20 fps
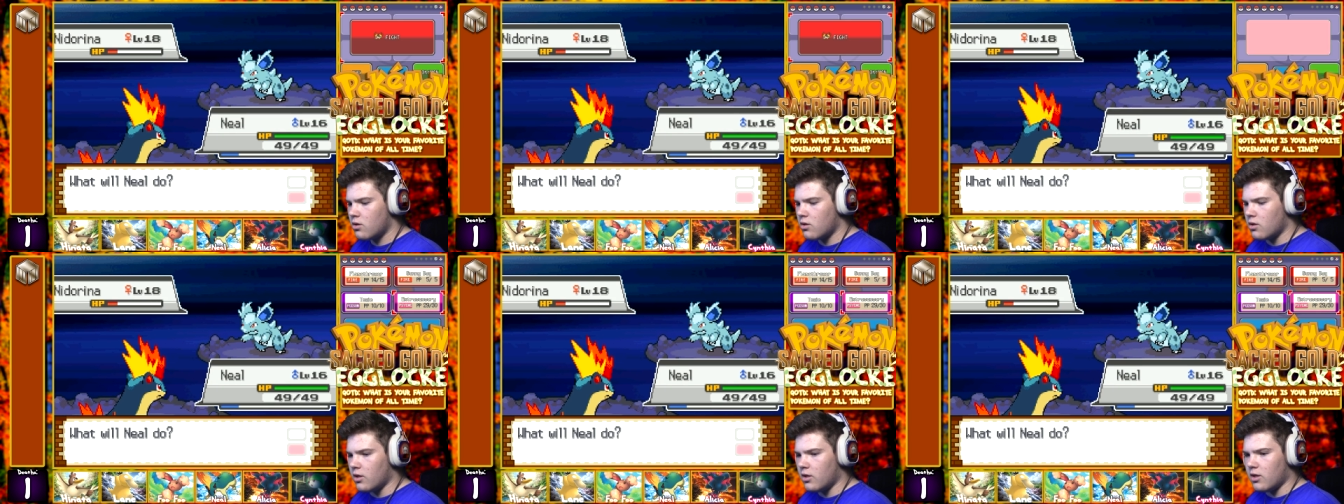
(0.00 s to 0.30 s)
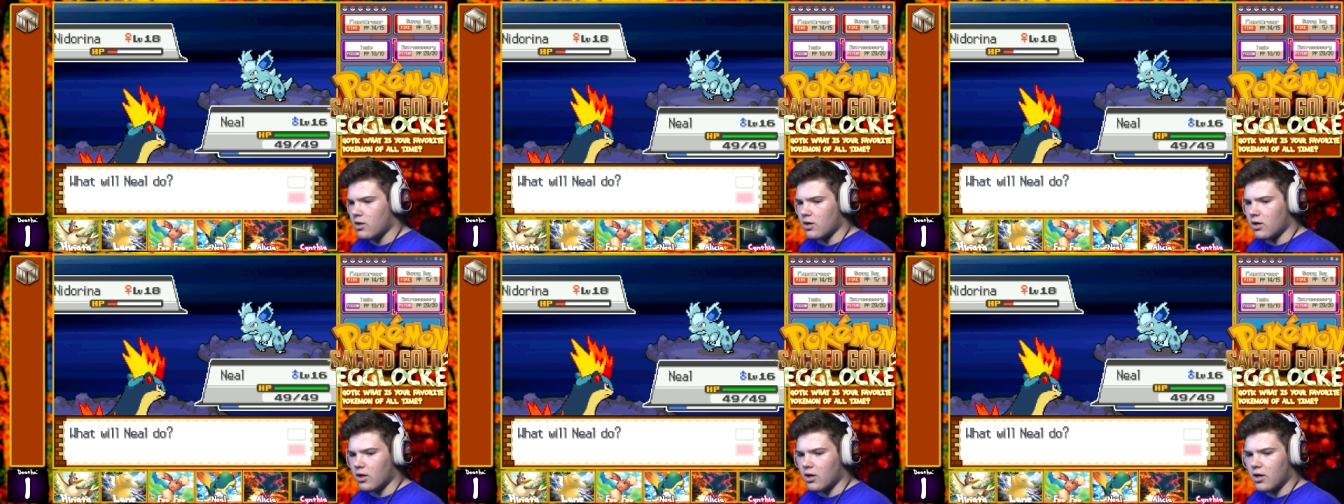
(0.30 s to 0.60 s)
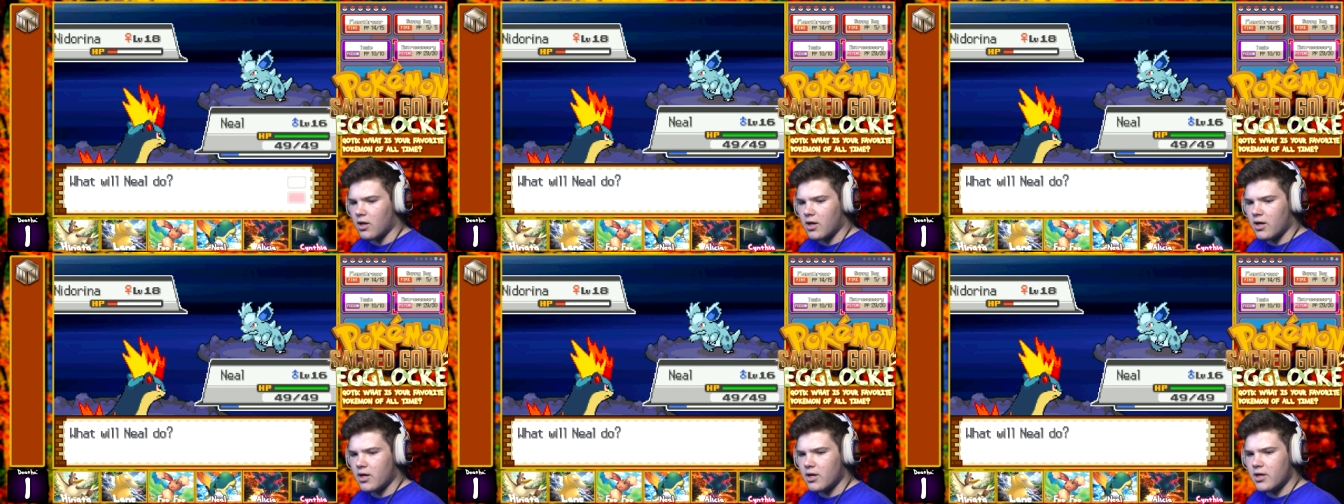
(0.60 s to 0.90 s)
That did a
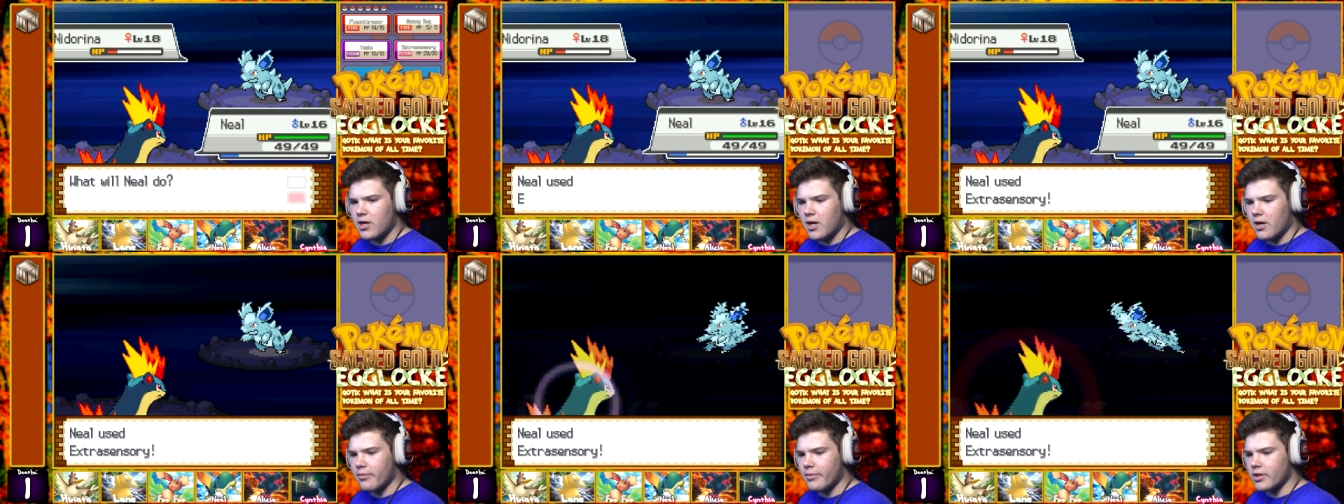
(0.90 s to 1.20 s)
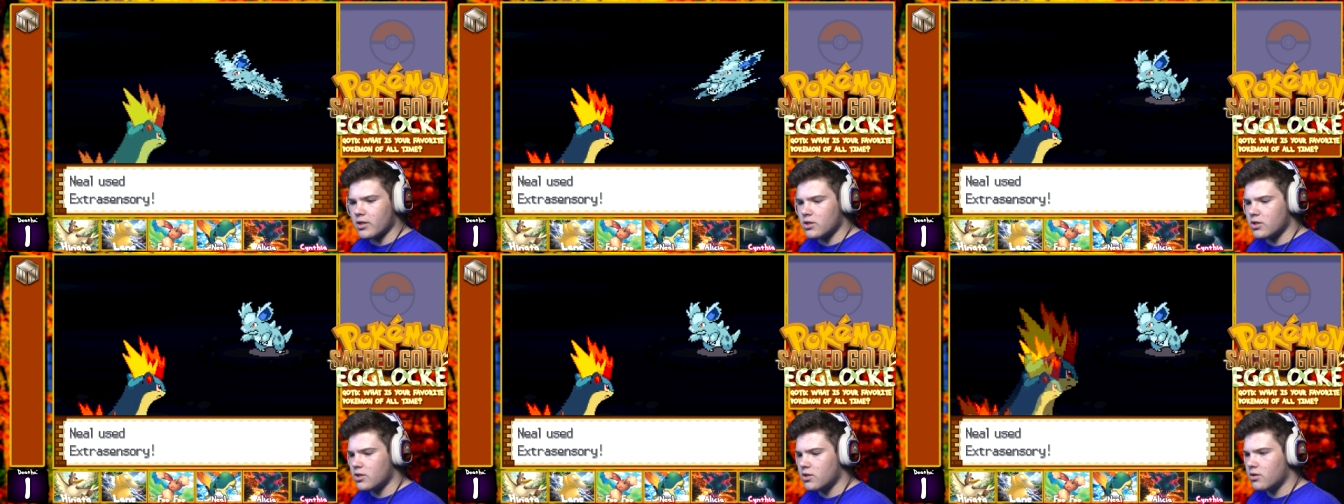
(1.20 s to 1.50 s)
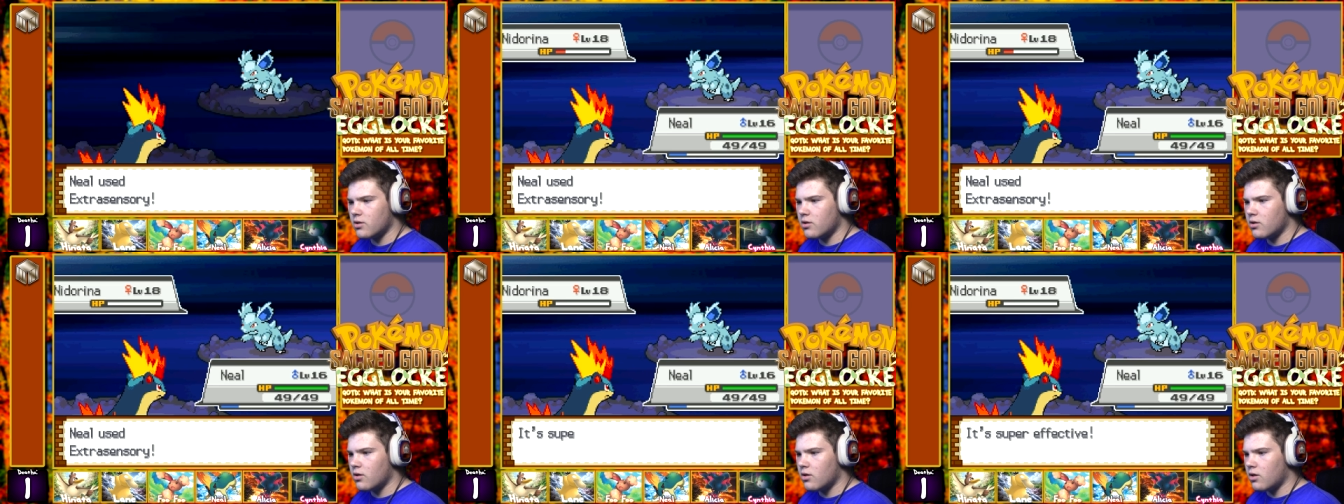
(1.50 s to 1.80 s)
lot of damage.
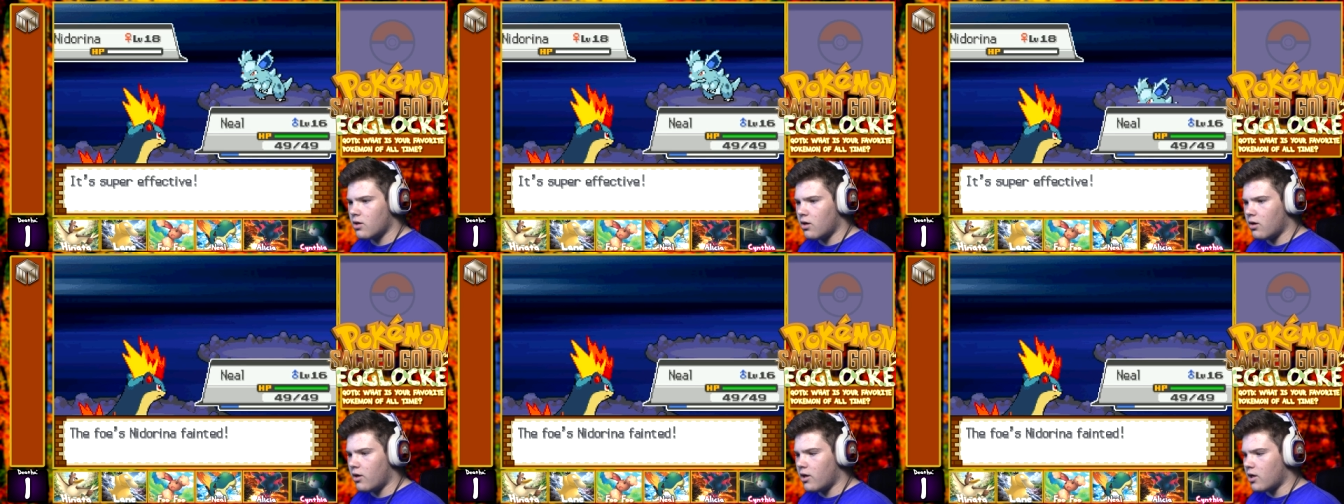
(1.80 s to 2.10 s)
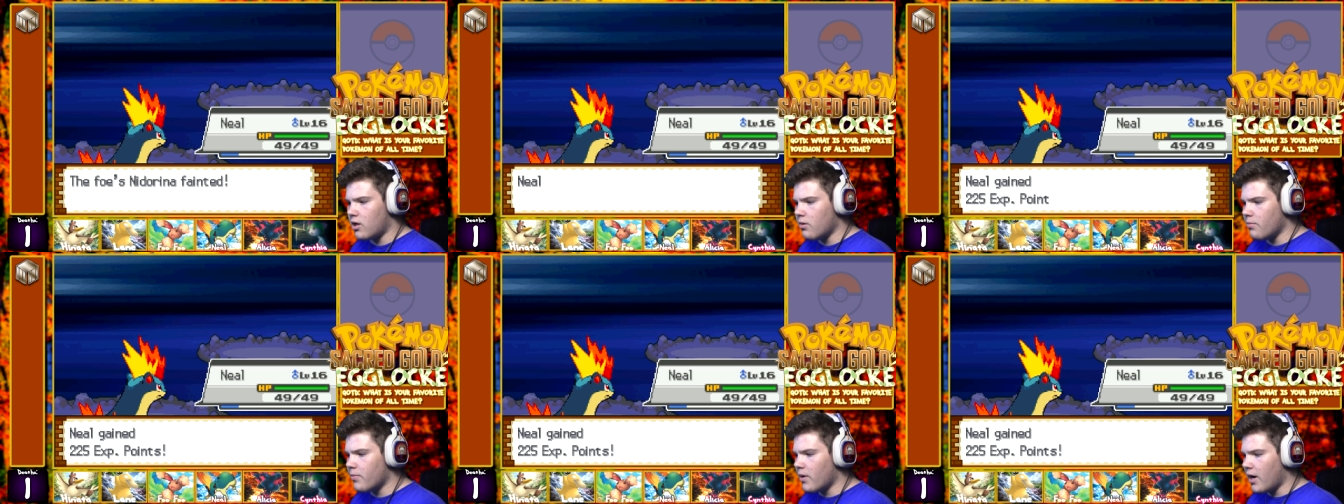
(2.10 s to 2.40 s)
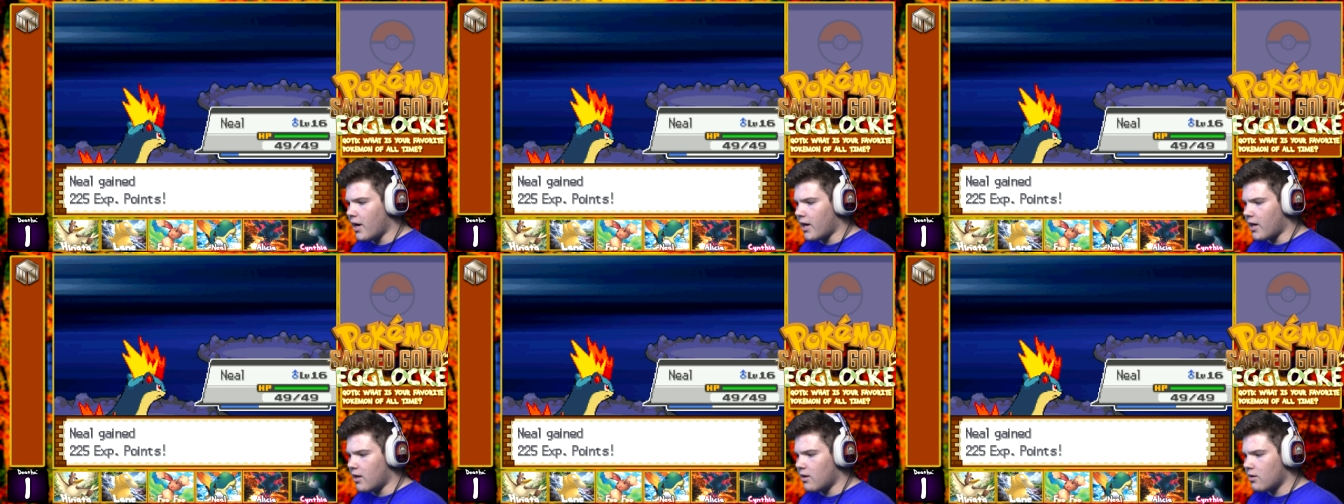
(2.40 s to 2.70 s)
Alright,
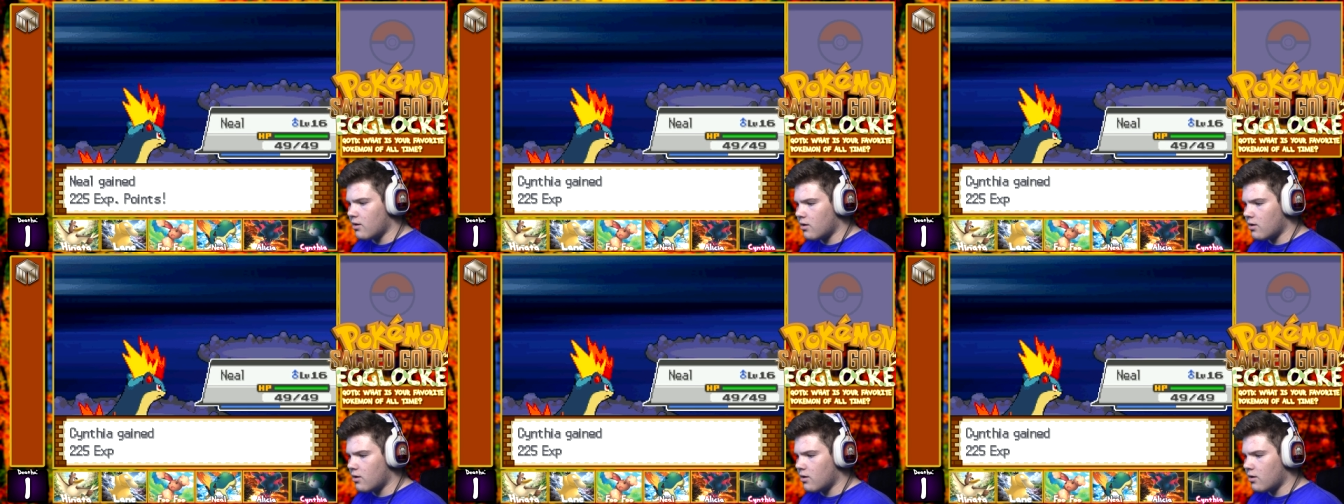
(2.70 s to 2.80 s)
goodbye.